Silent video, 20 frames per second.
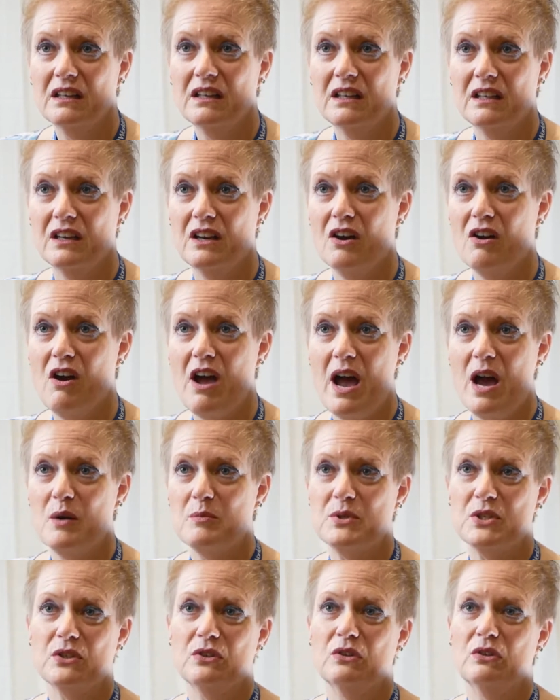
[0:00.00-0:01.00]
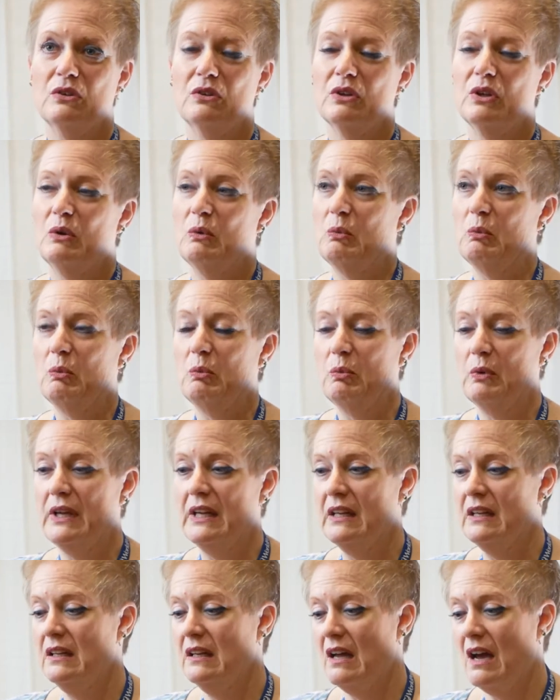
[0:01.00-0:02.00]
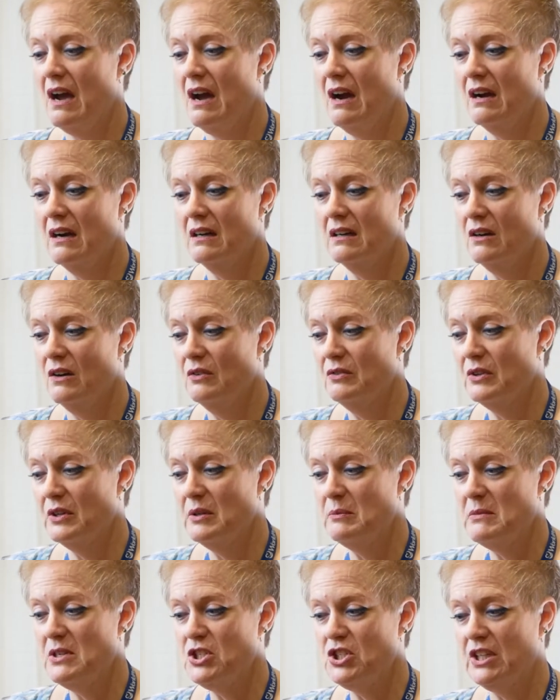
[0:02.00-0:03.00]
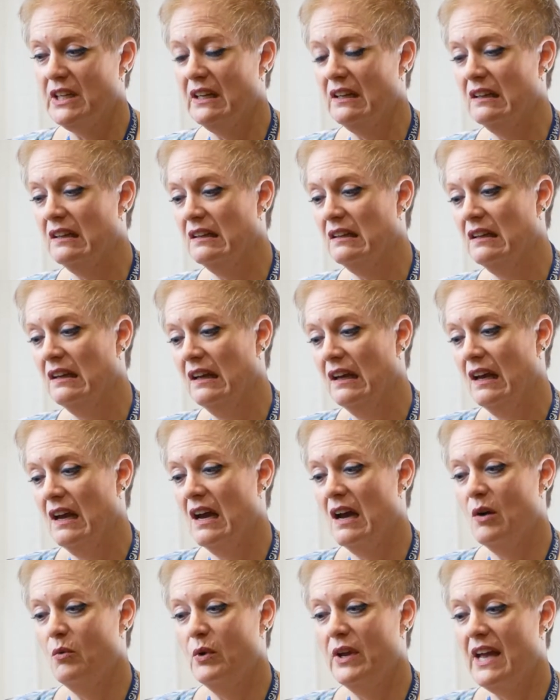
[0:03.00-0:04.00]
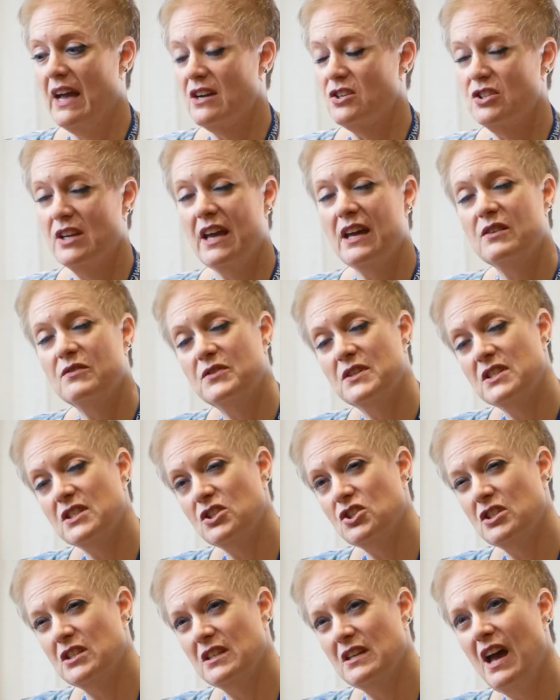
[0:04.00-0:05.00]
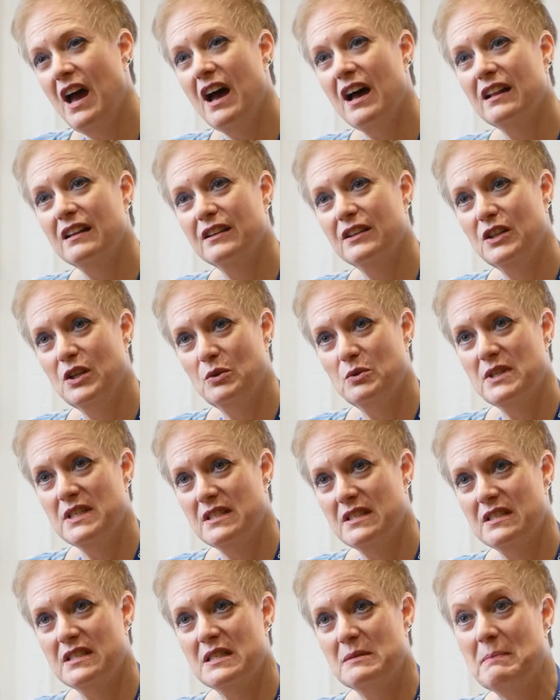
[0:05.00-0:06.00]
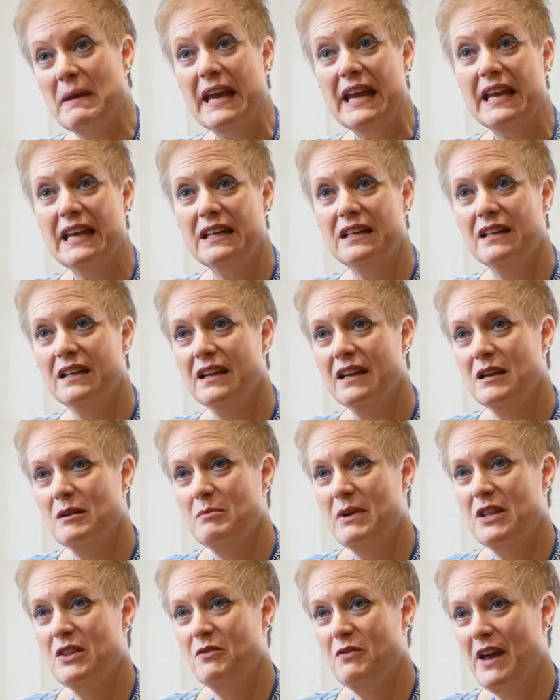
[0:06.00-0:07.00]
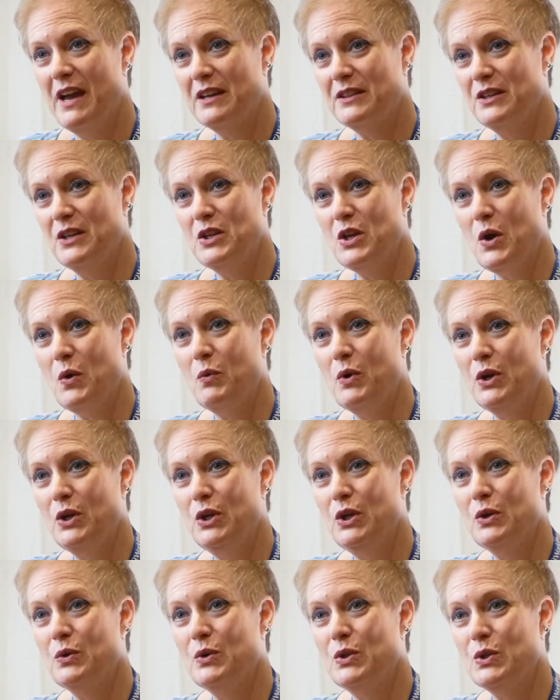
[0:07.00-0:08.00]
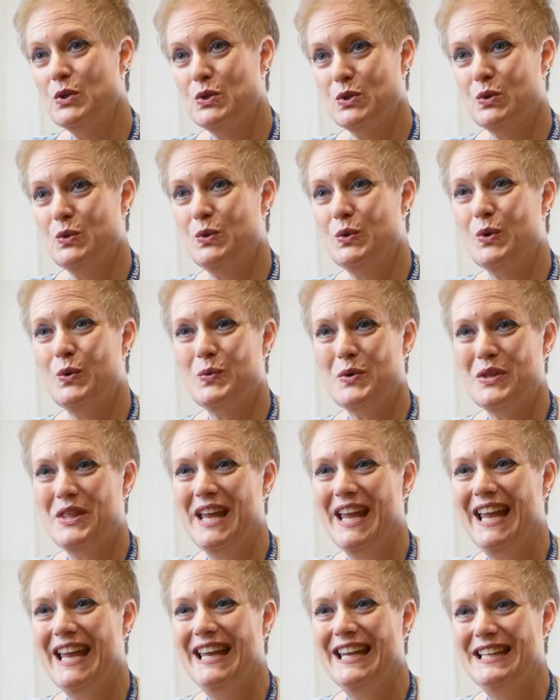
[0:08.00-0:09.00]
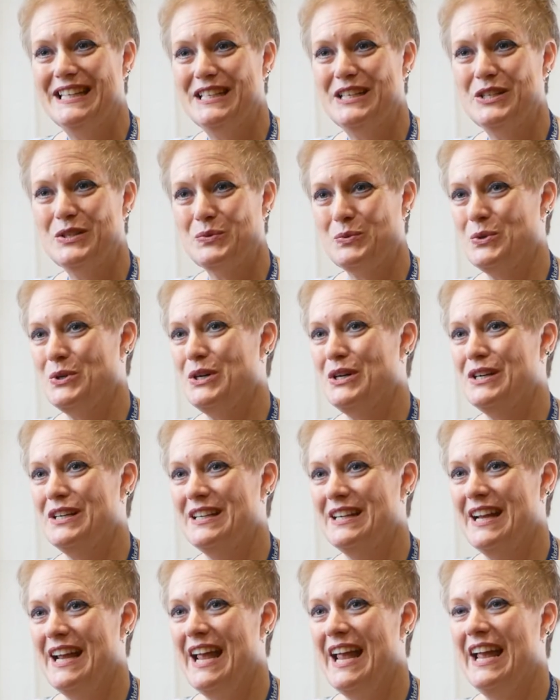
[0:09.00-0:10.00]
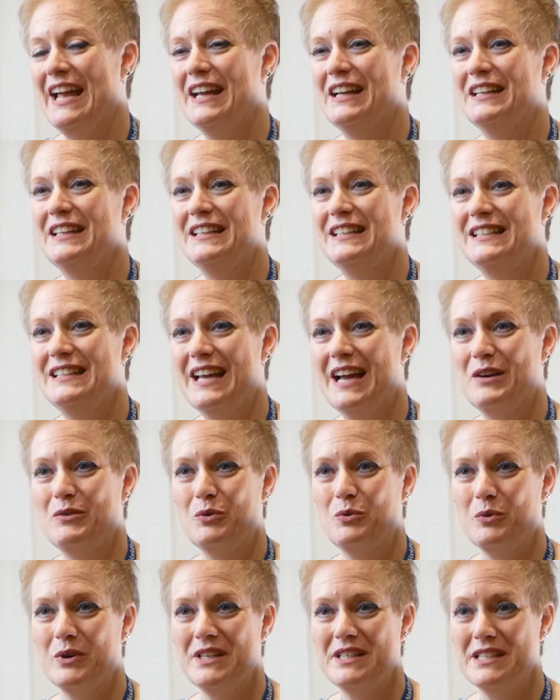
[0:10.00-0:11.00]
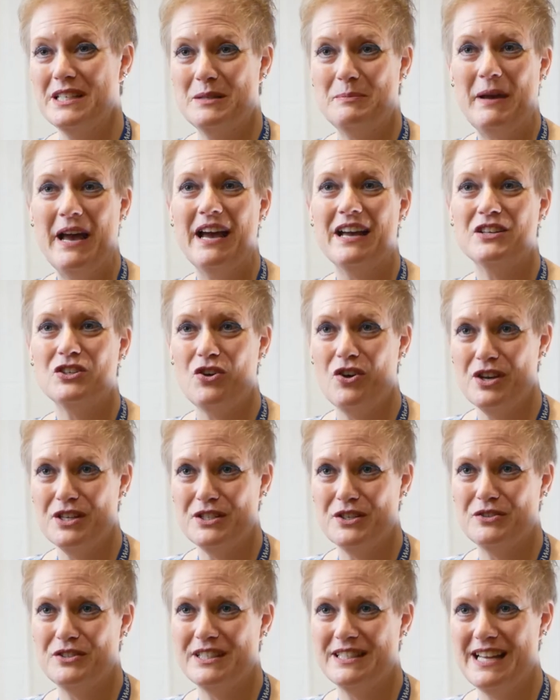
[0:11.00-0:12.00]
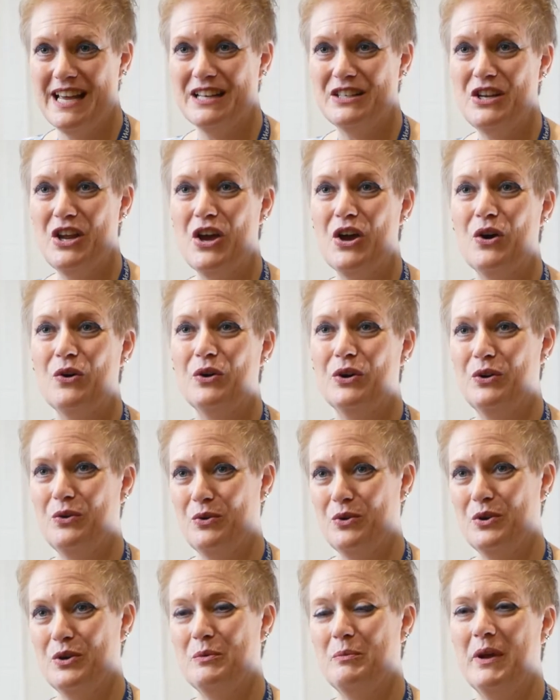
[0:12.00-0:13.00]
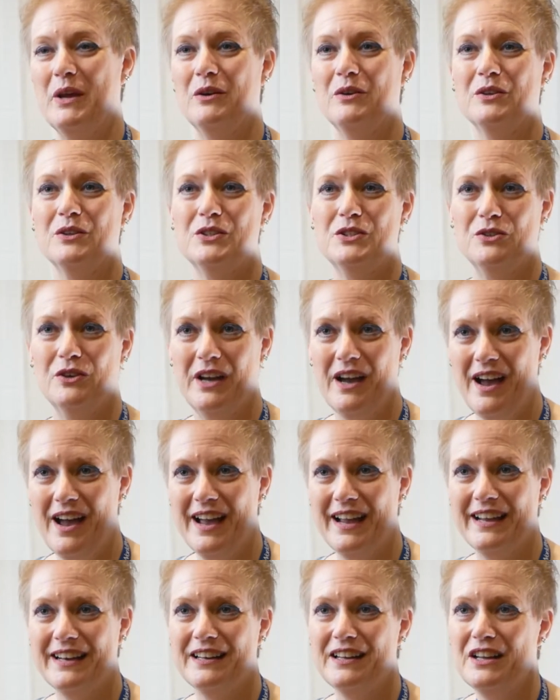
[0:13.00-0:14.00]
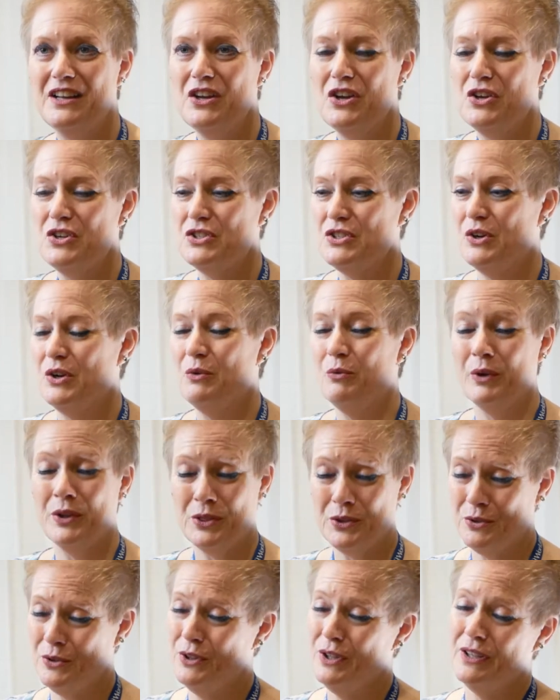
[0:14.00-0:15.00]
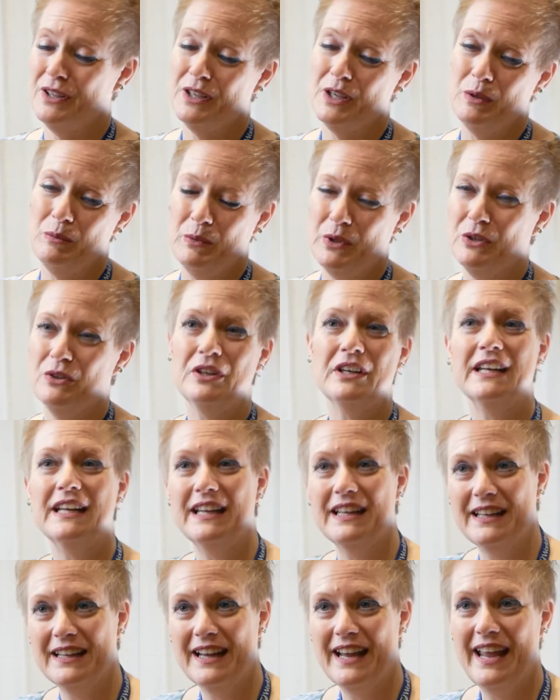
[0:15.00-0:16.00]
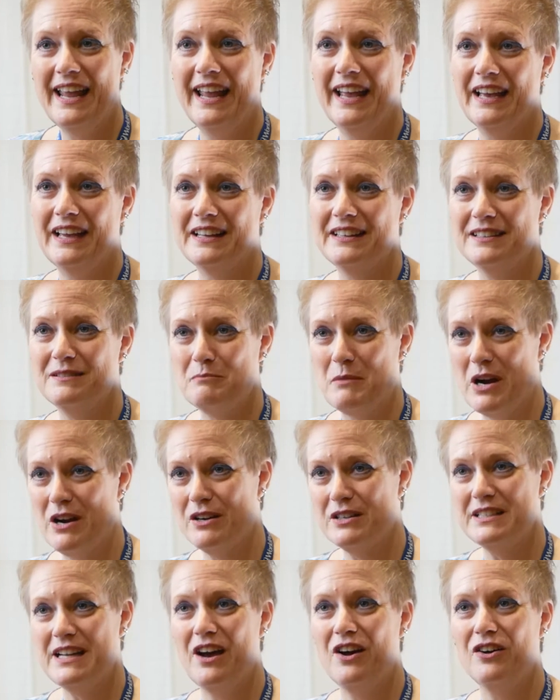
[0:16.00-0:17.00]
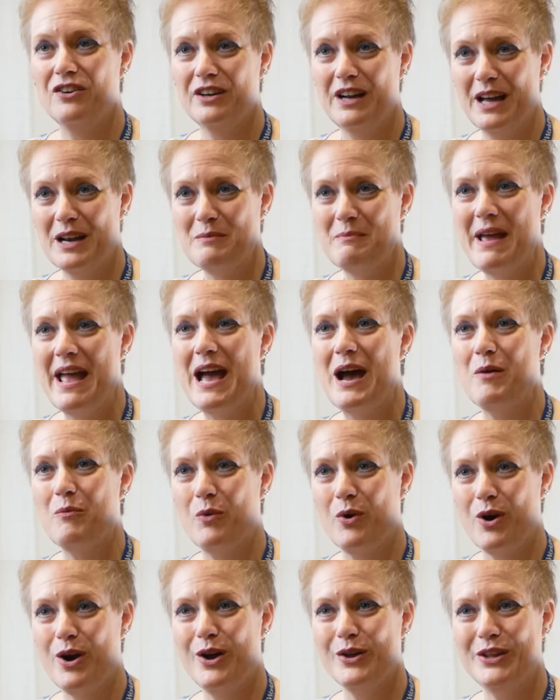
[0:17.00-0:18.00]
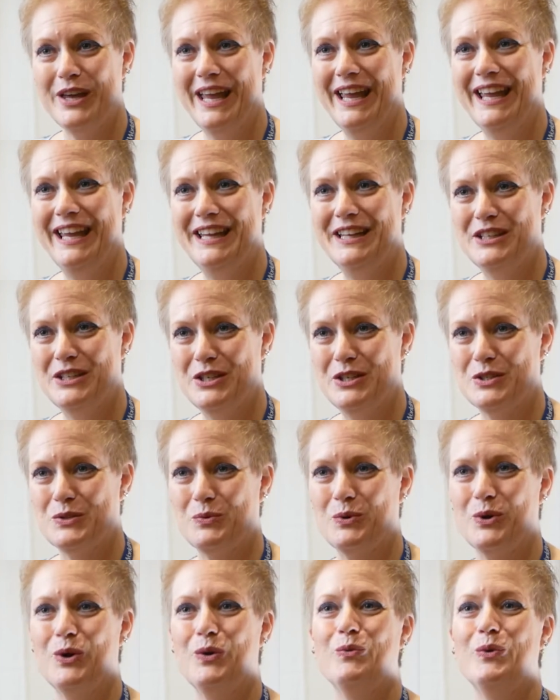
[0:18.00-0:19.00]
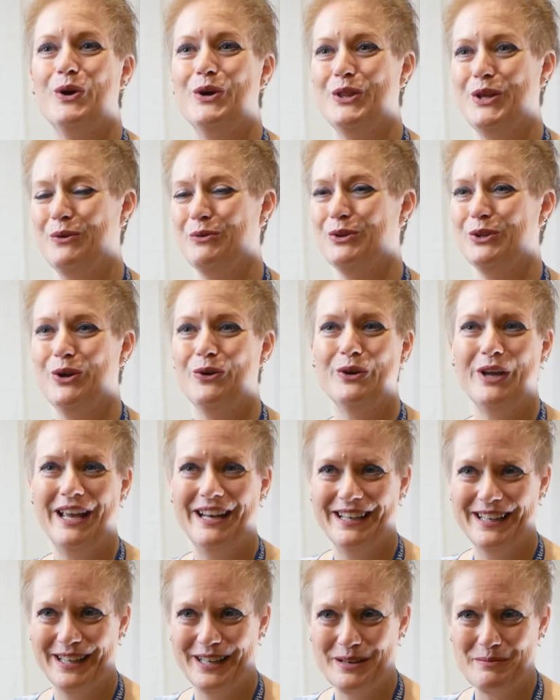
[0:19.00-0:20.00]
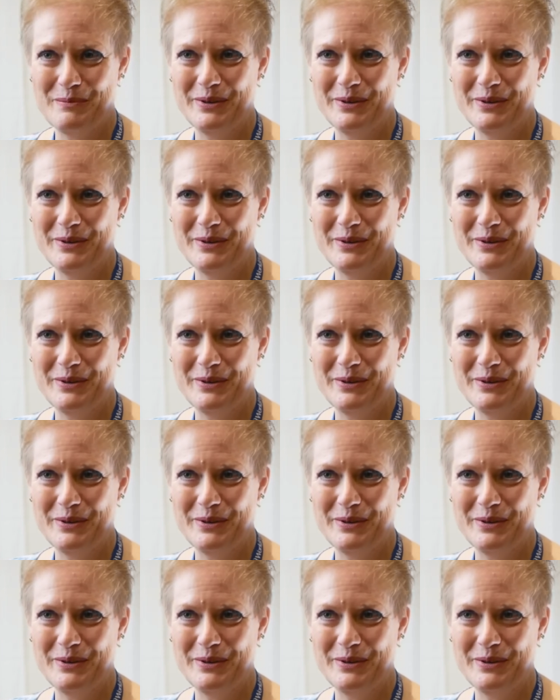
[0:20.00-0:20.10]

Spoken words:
You know, absolutely. Over in Michigan, we actually had a physician in Holland who was dismayed by the fact that no one knew in the school where the AEDs were, and 911 dispatch also did not know in order to be able to guide. So it went through the community and marked out on a map where all the AEDs were, where they were located in a